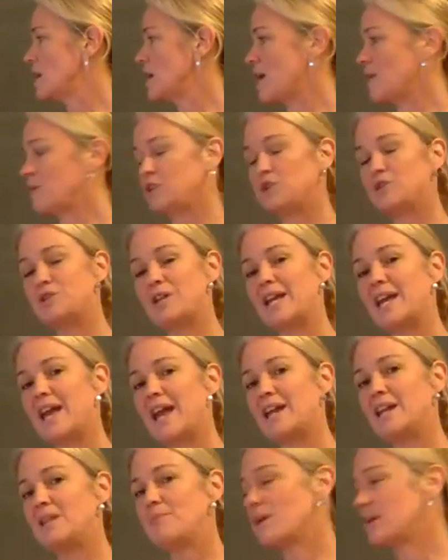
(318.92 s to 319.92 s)
And when you take
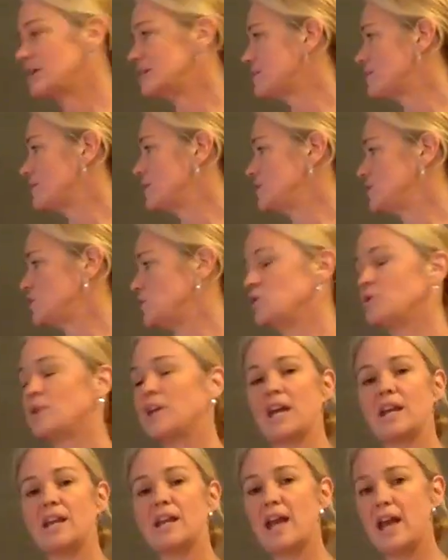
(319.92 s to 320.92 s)
80 minus 72, you
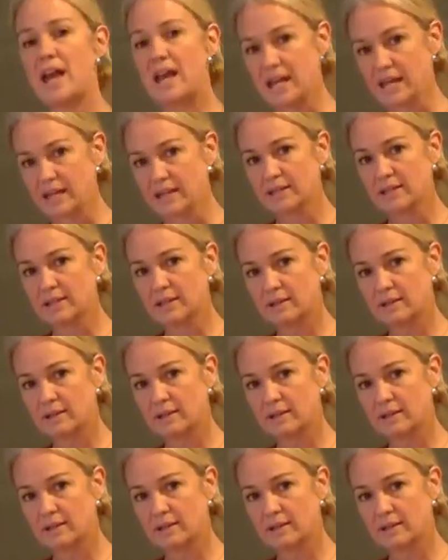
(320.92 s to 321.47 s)
get 8.